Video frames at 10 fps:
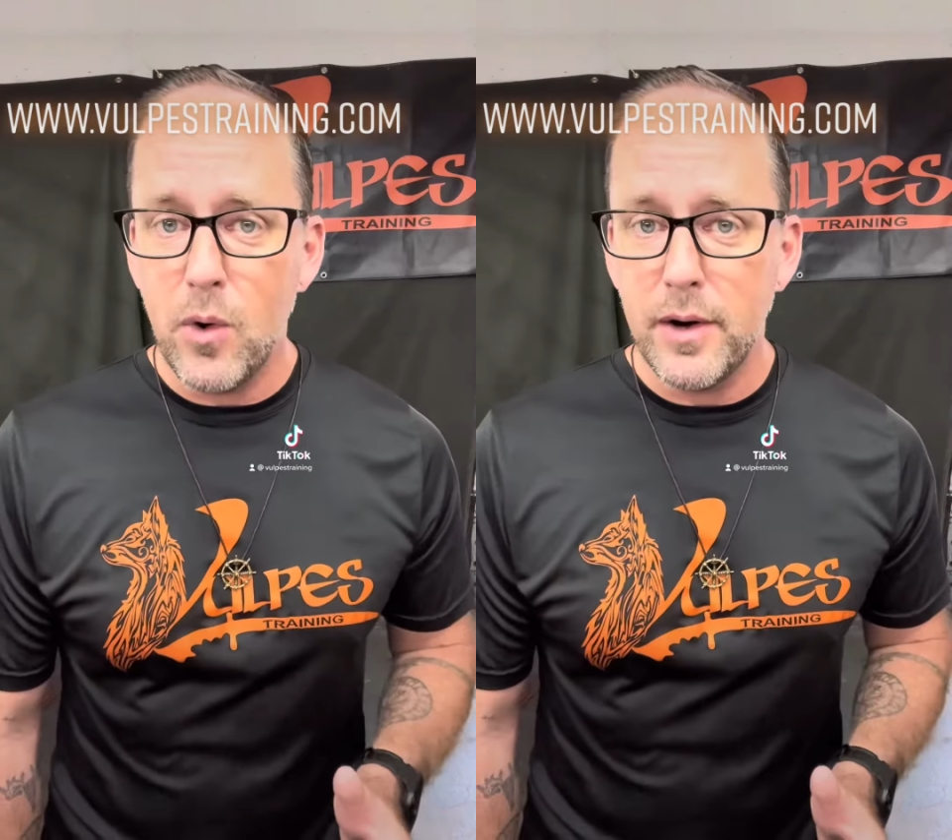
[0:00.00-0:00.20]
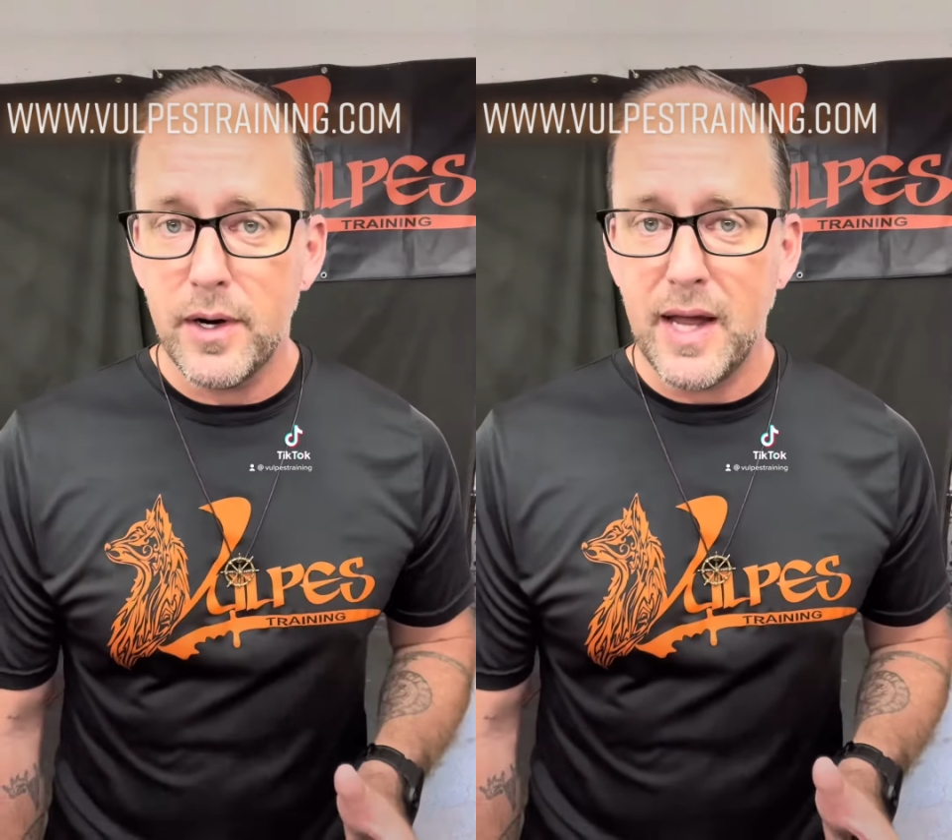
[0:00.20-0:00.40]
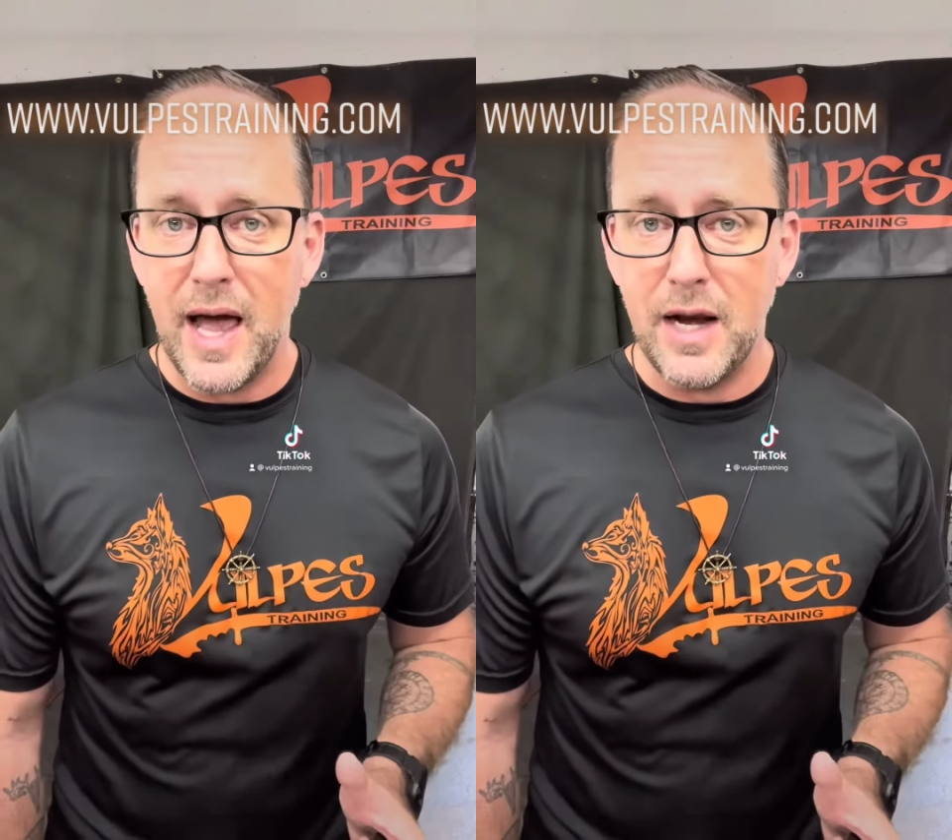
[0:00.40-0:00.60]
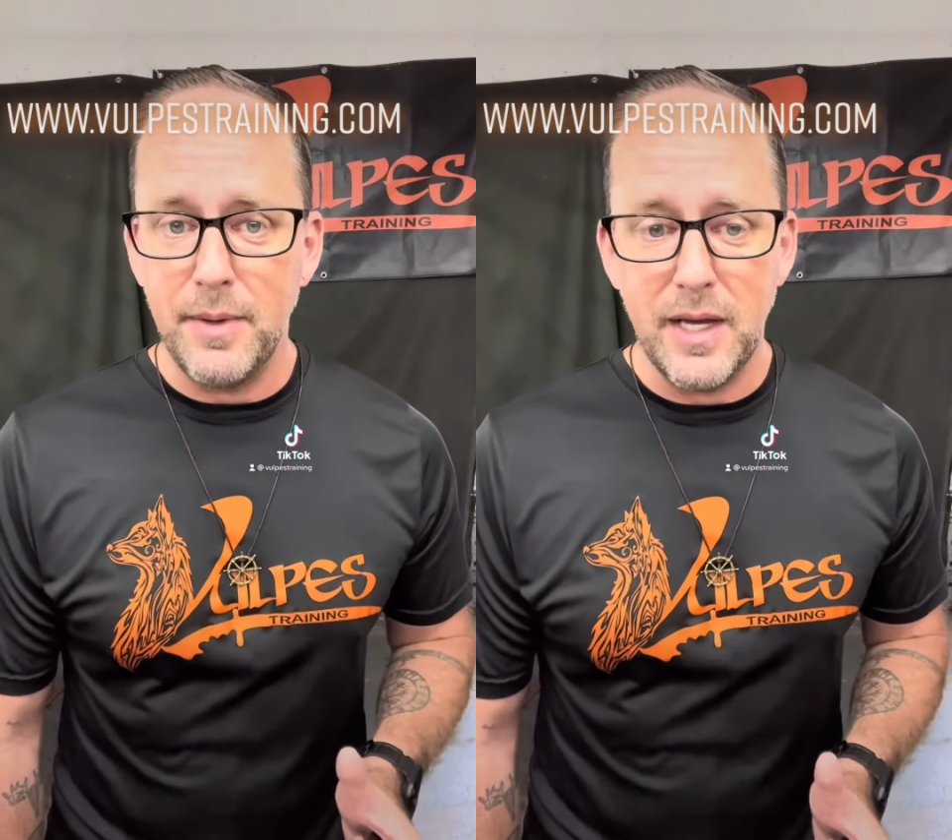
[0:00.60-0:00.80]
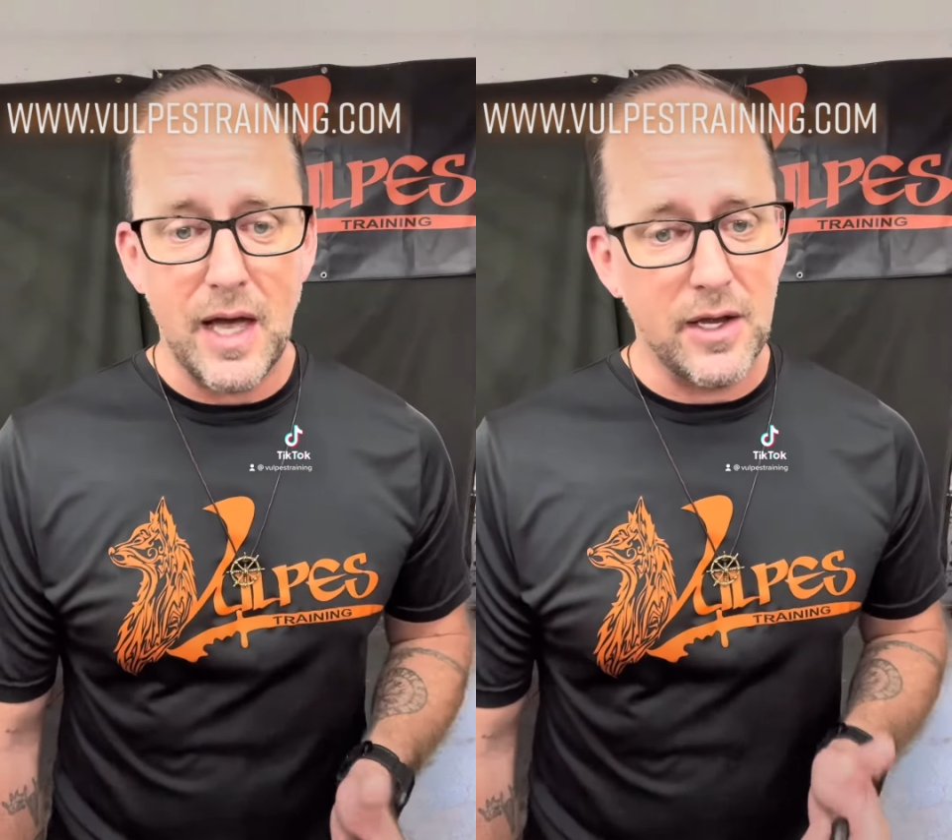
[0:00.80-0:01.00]
Warrior
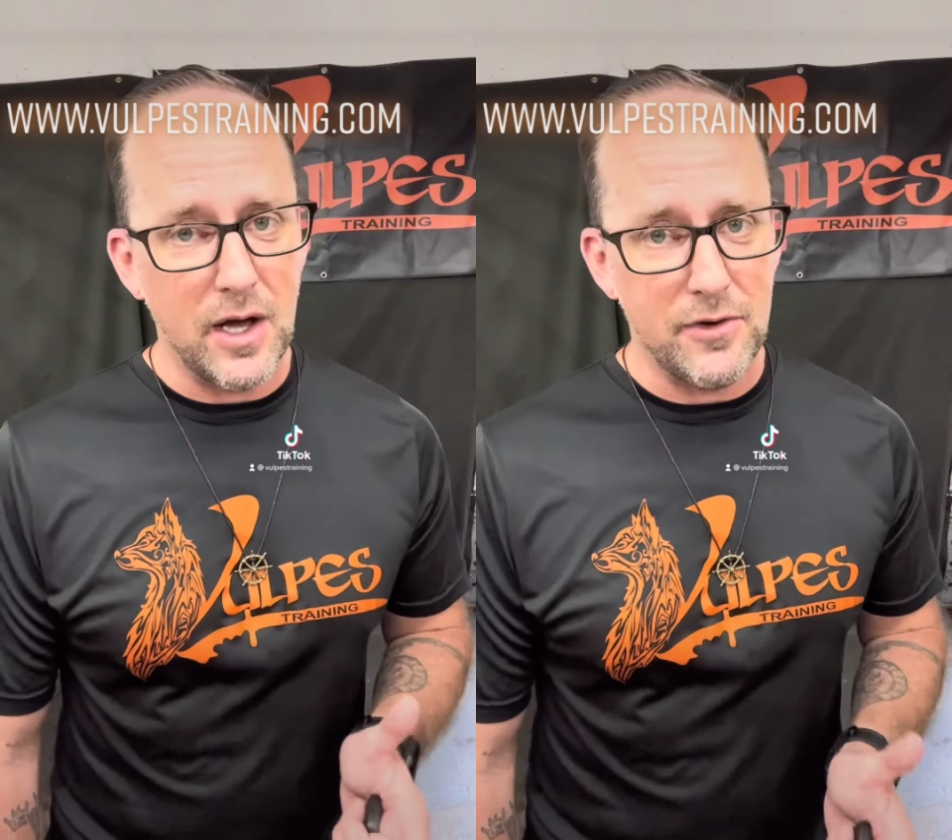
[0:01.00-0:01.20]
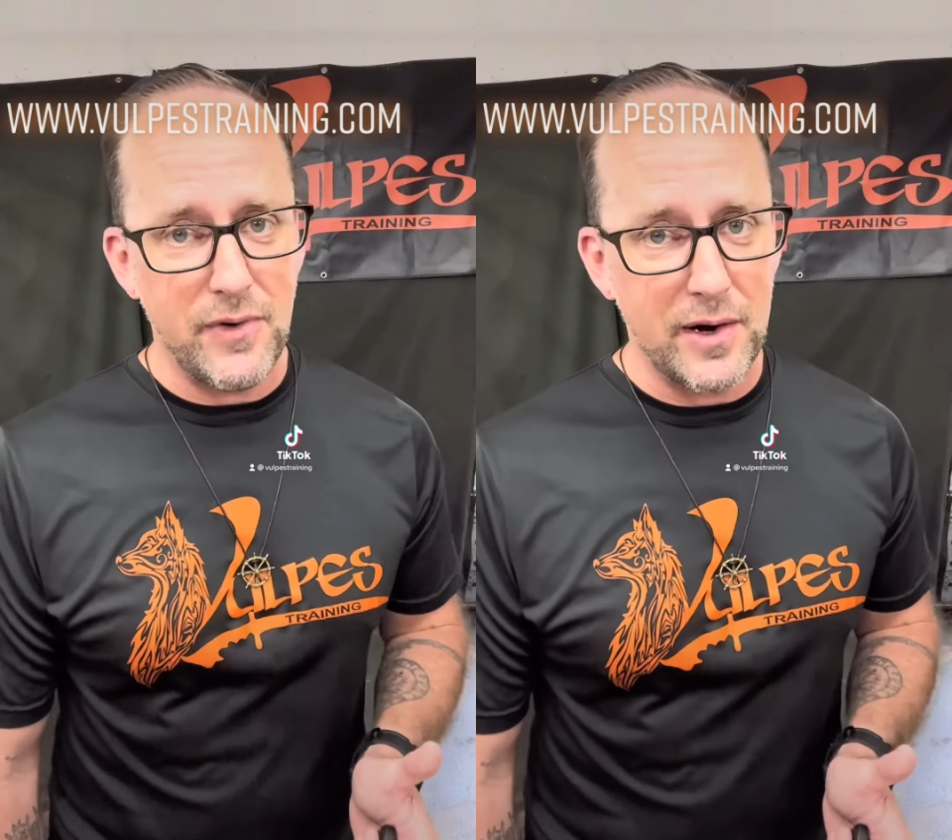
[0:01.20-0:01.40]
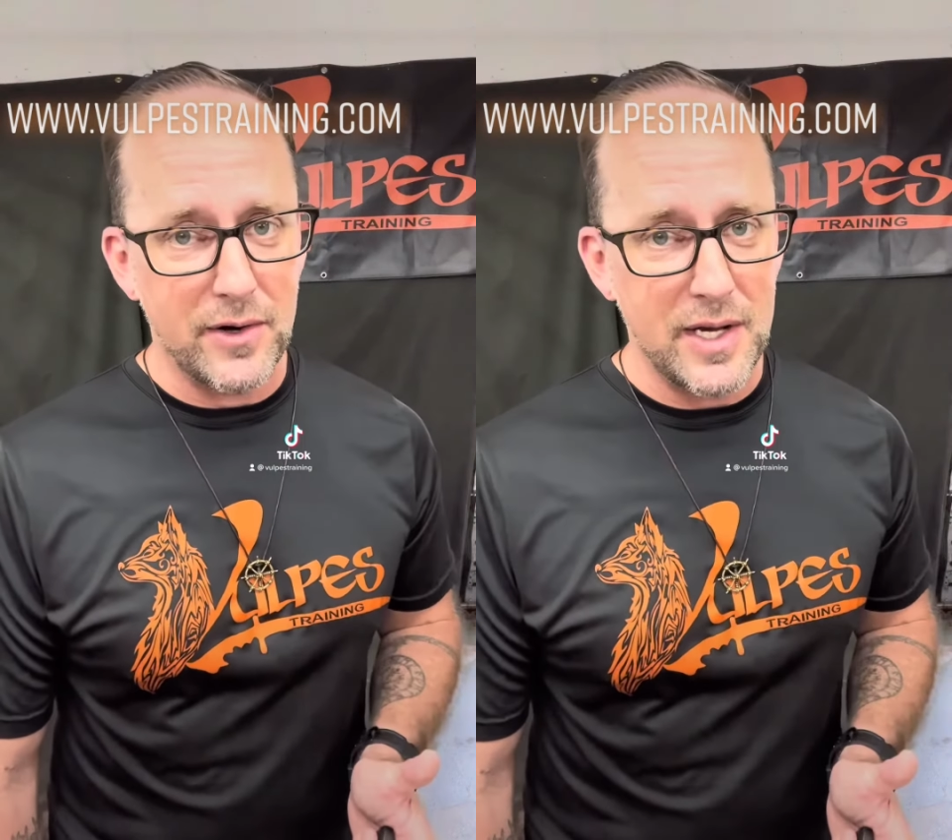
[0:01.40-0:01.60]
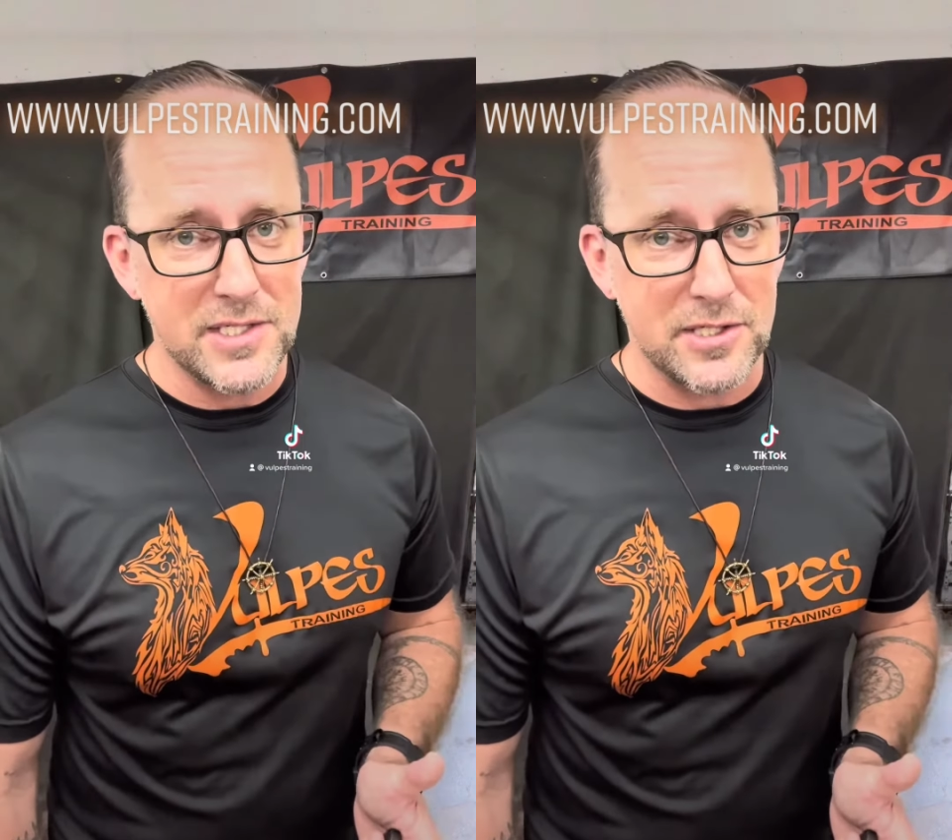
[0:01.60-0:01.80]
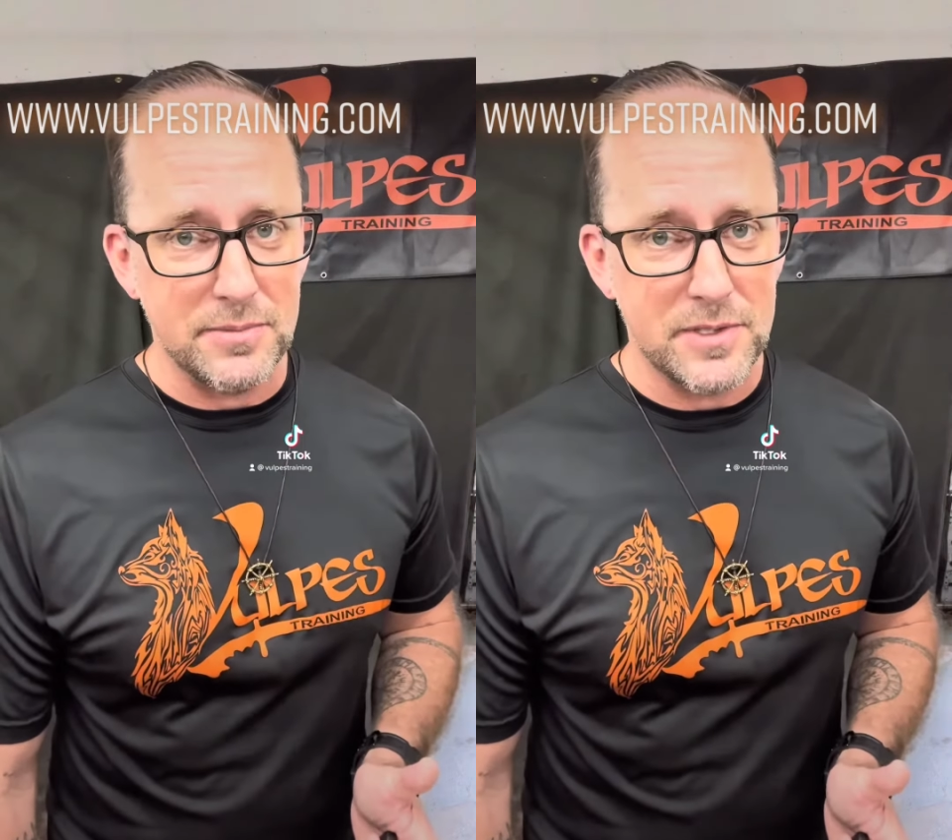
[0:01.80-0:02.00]
Academy and Gunfighter
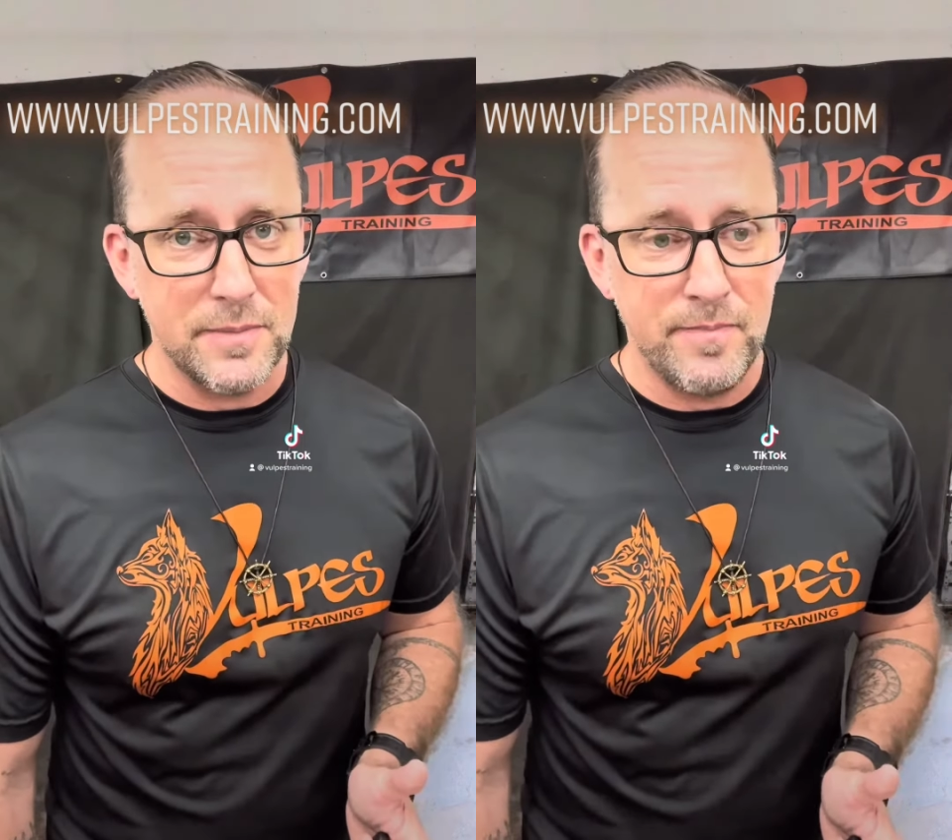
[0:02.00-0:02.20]
Customs.